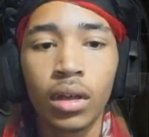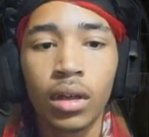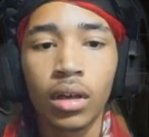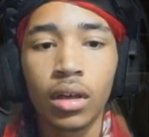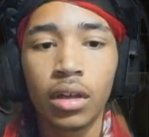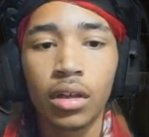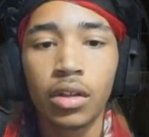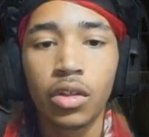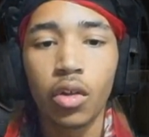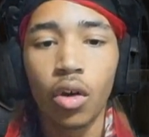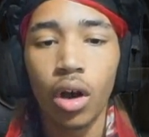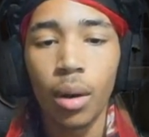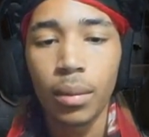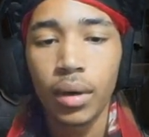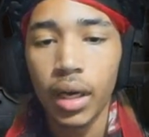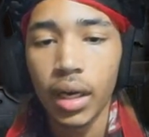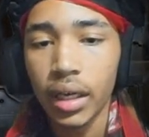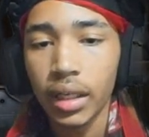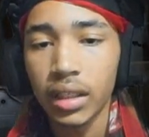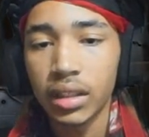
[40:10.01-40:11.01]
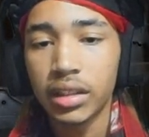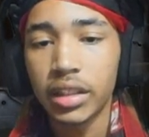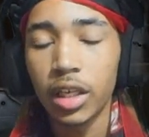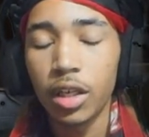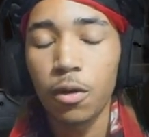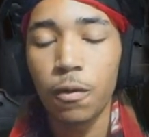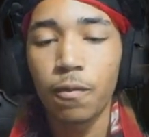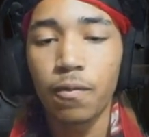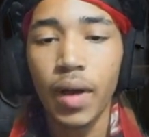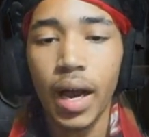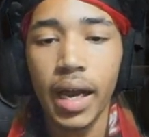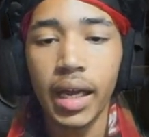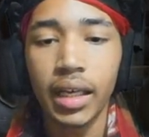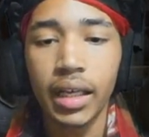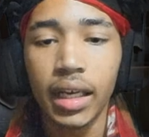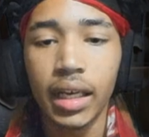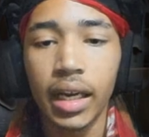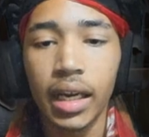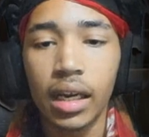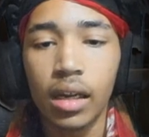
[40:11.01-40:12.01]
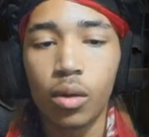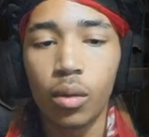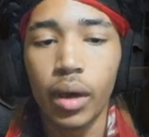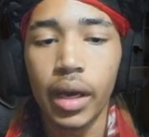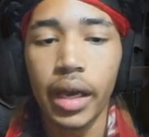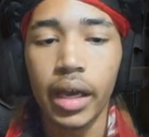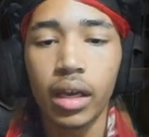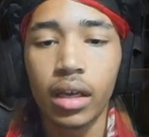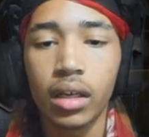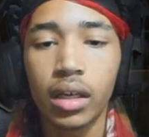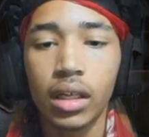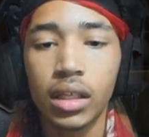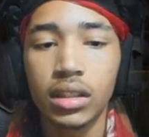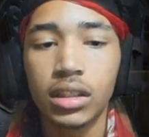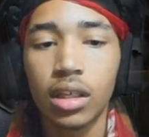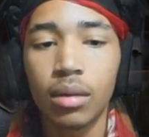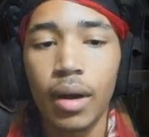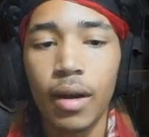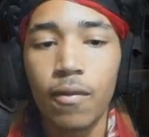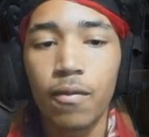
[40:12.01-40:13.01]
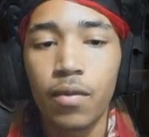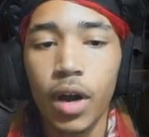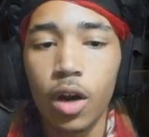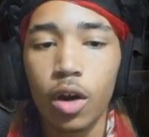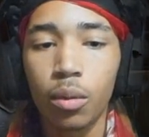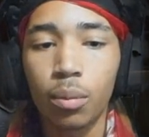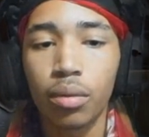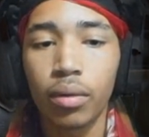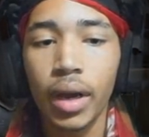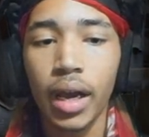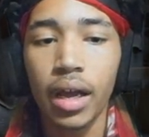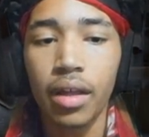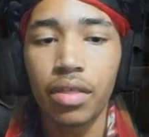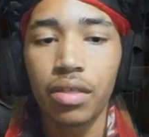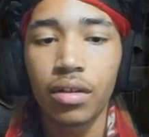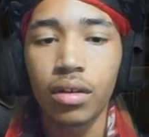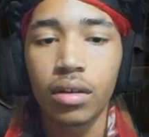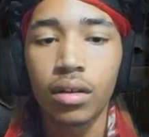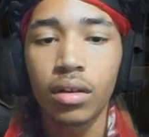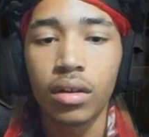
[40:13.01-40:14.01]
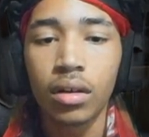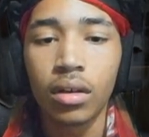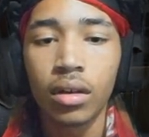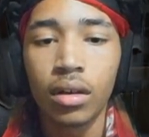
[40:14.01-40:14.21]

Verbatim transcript: So I'm gonna continue fighting it anyway, until my final breath.